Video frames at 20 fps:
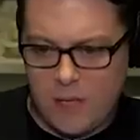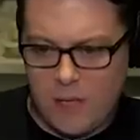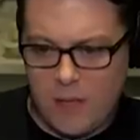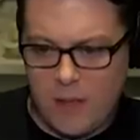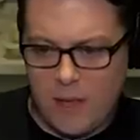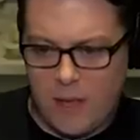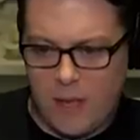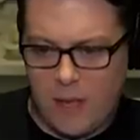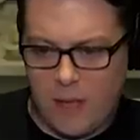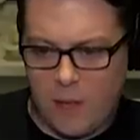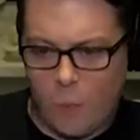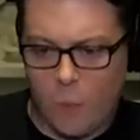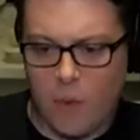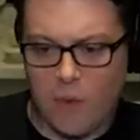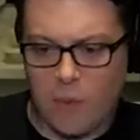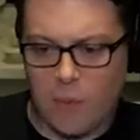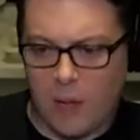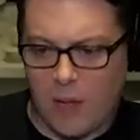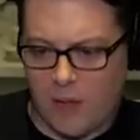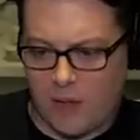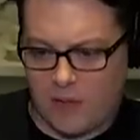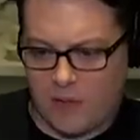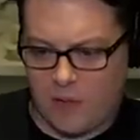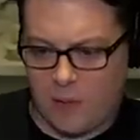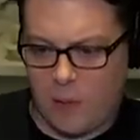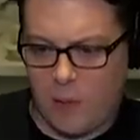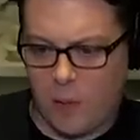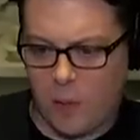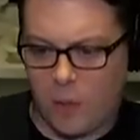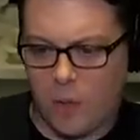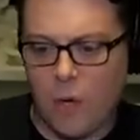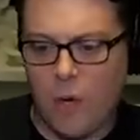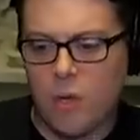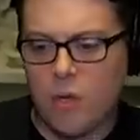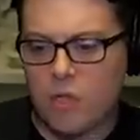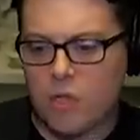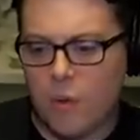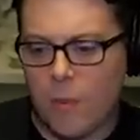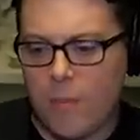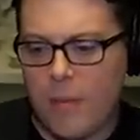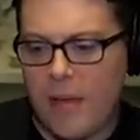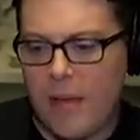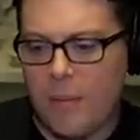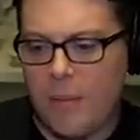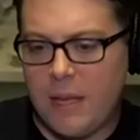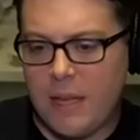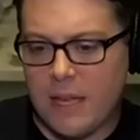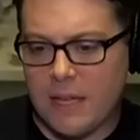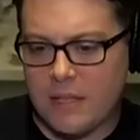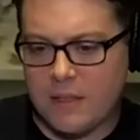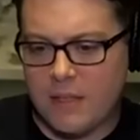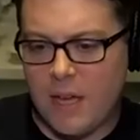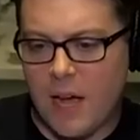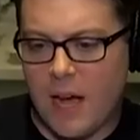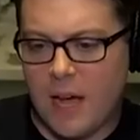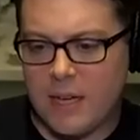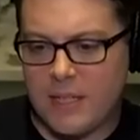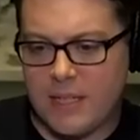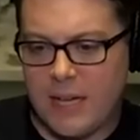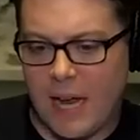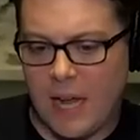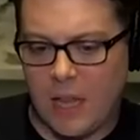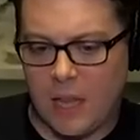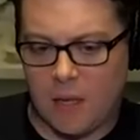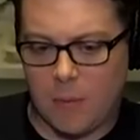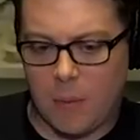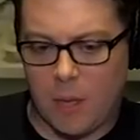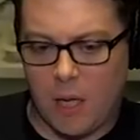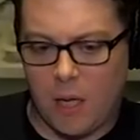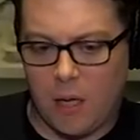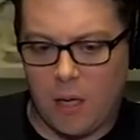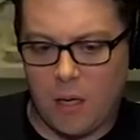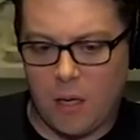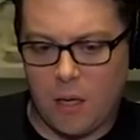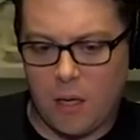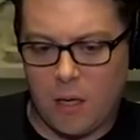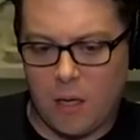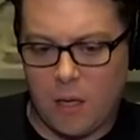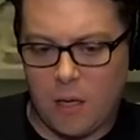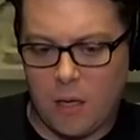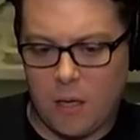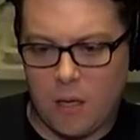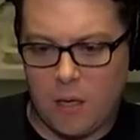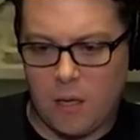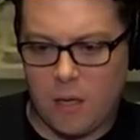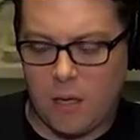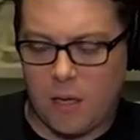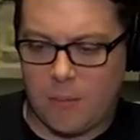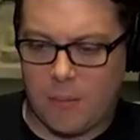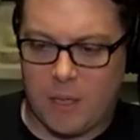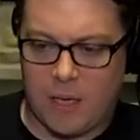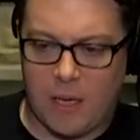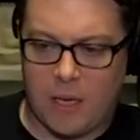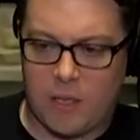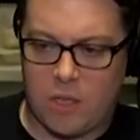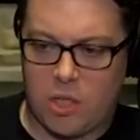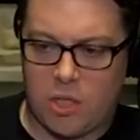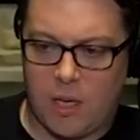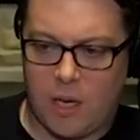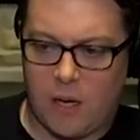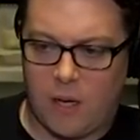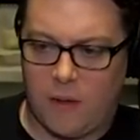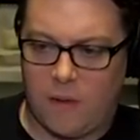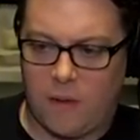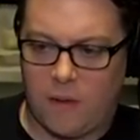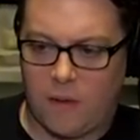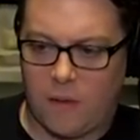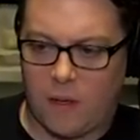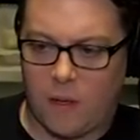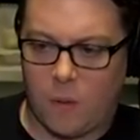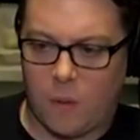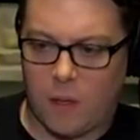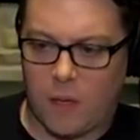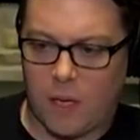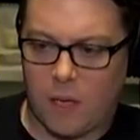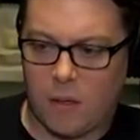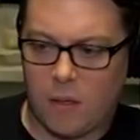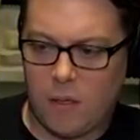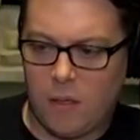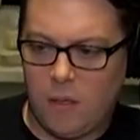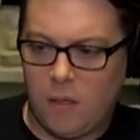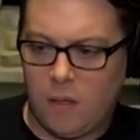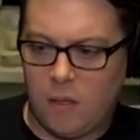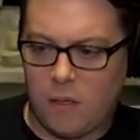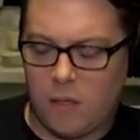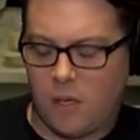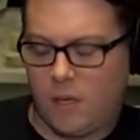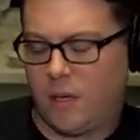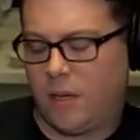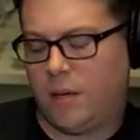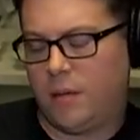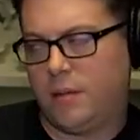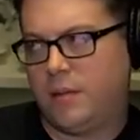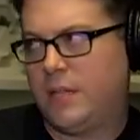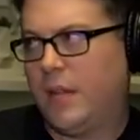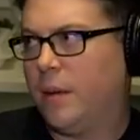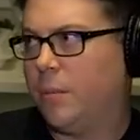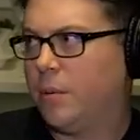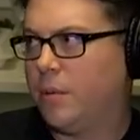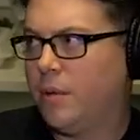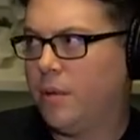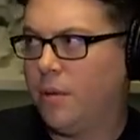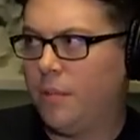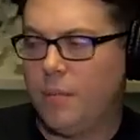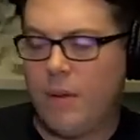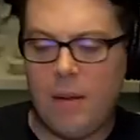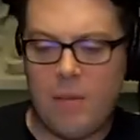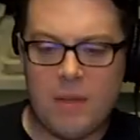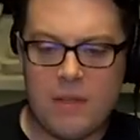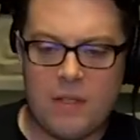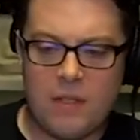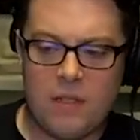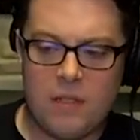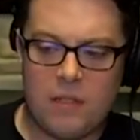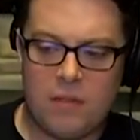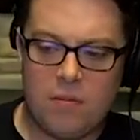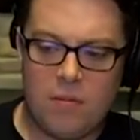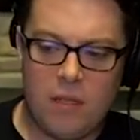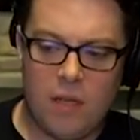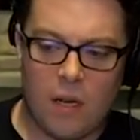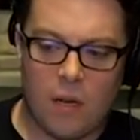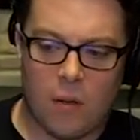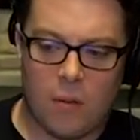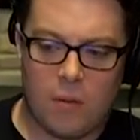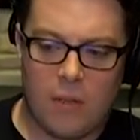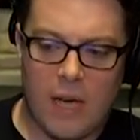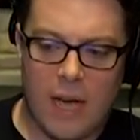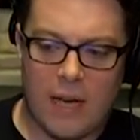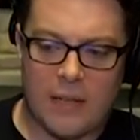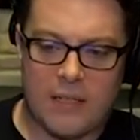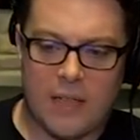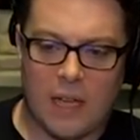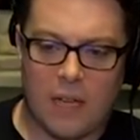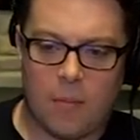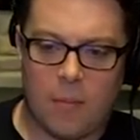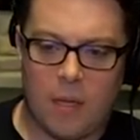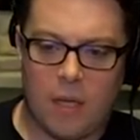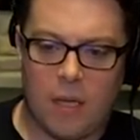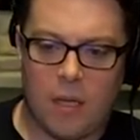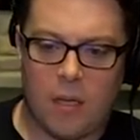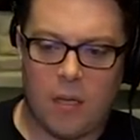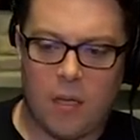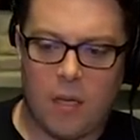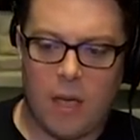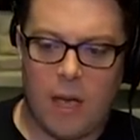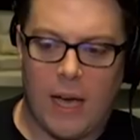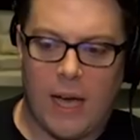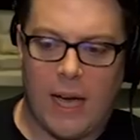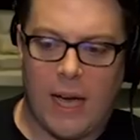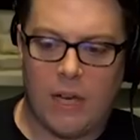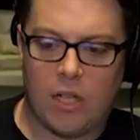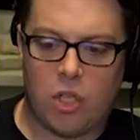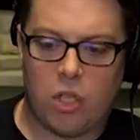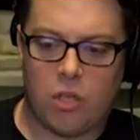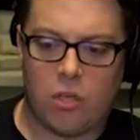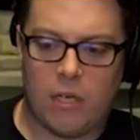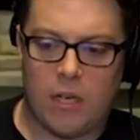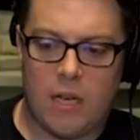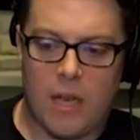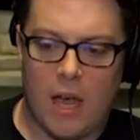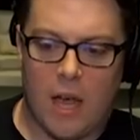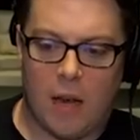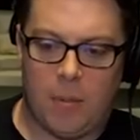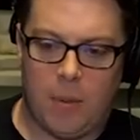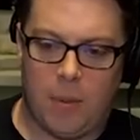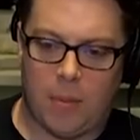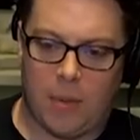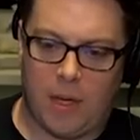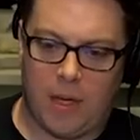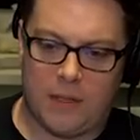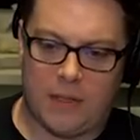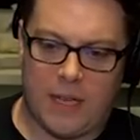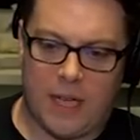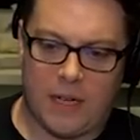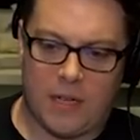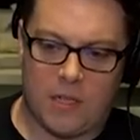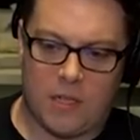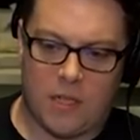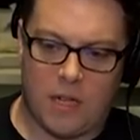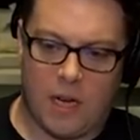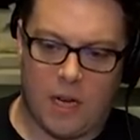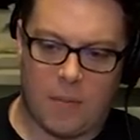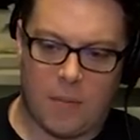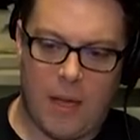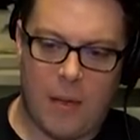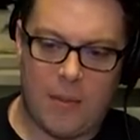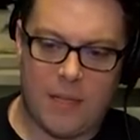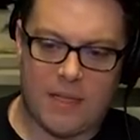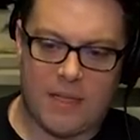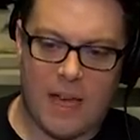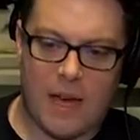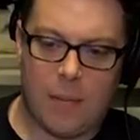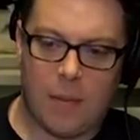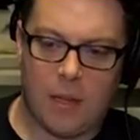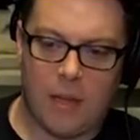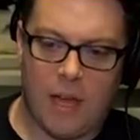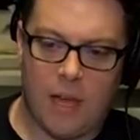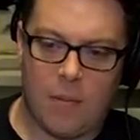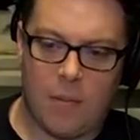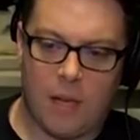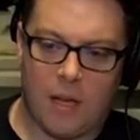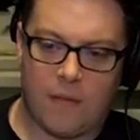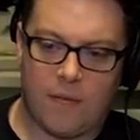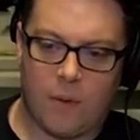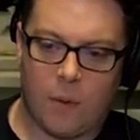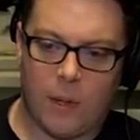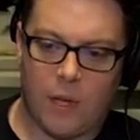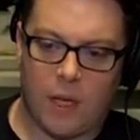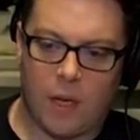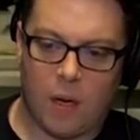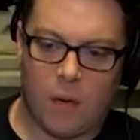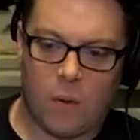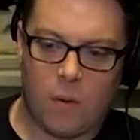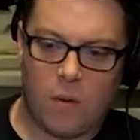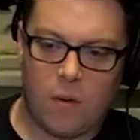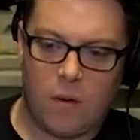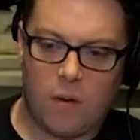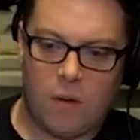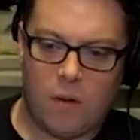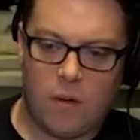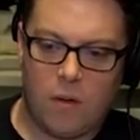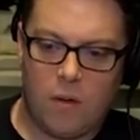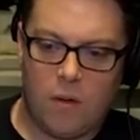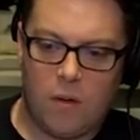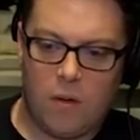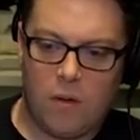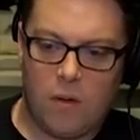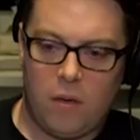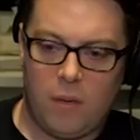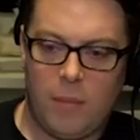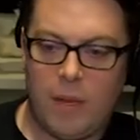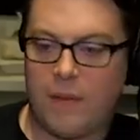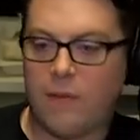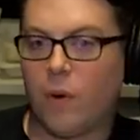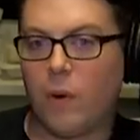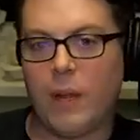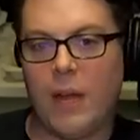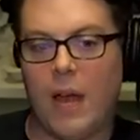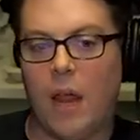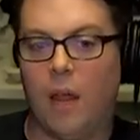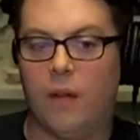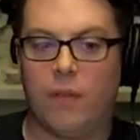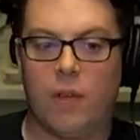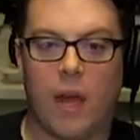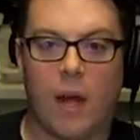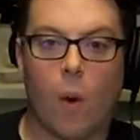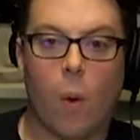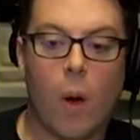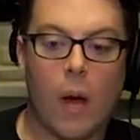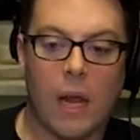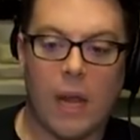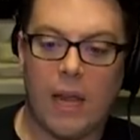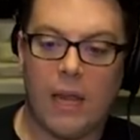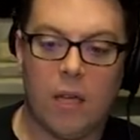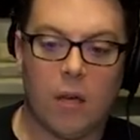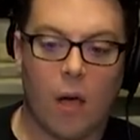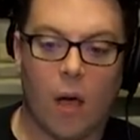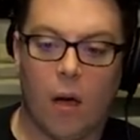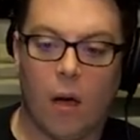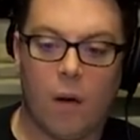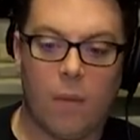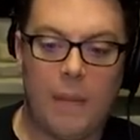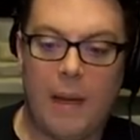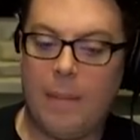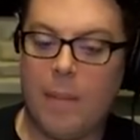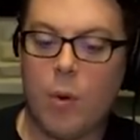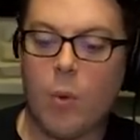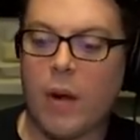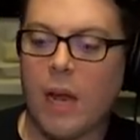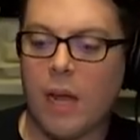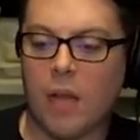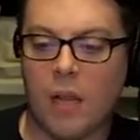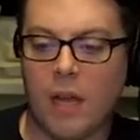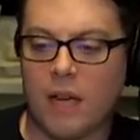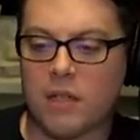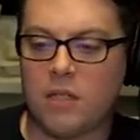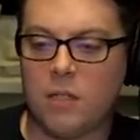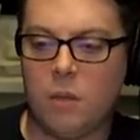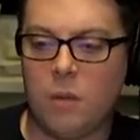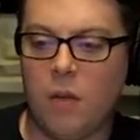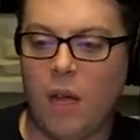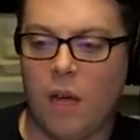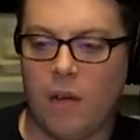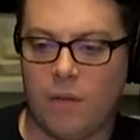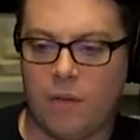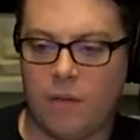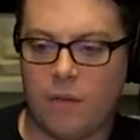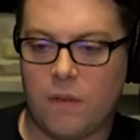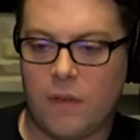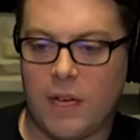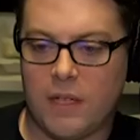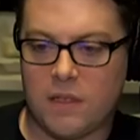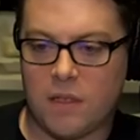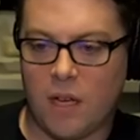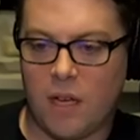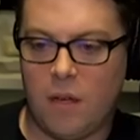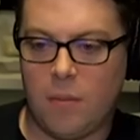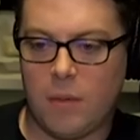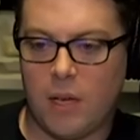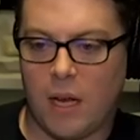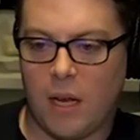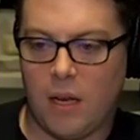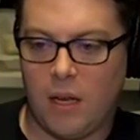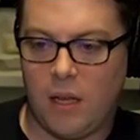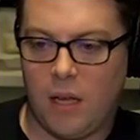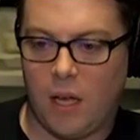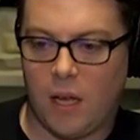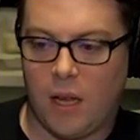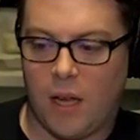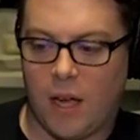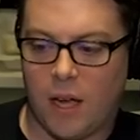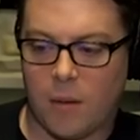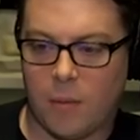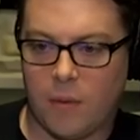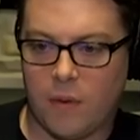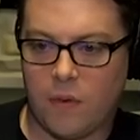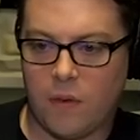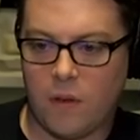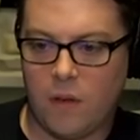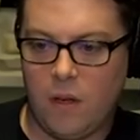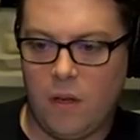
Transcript: And then once when I lost the computer. So maybe that's God telling me, I'm gonna get a chair. This isn't gonna work out, or a uh, table. Maybe this is, you know, God telling me I should not be playing as Cactus Jack. Maybe it's time to let Mick Foley go. Mick Foley, I love you. I don't want to let you go. Maybe when I unlock Dude Love, I saw him in the unlockables.